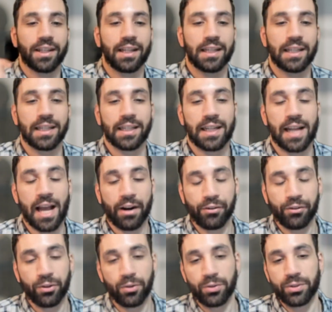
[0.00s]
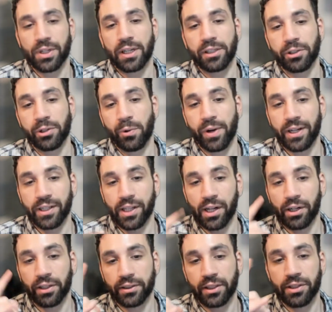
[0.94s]
And out of those, I'll equate
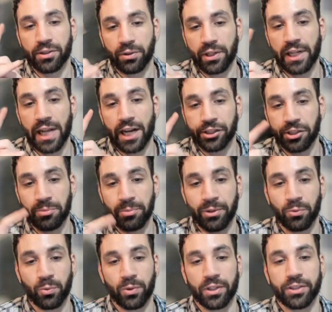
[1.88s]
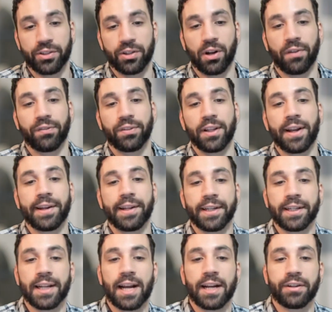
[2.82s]
that there's only actually been one soft landing
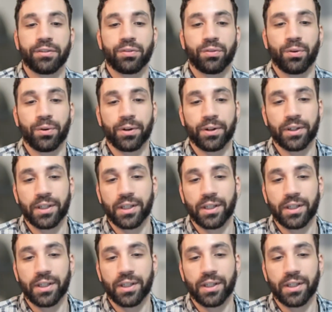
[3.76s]
in 94,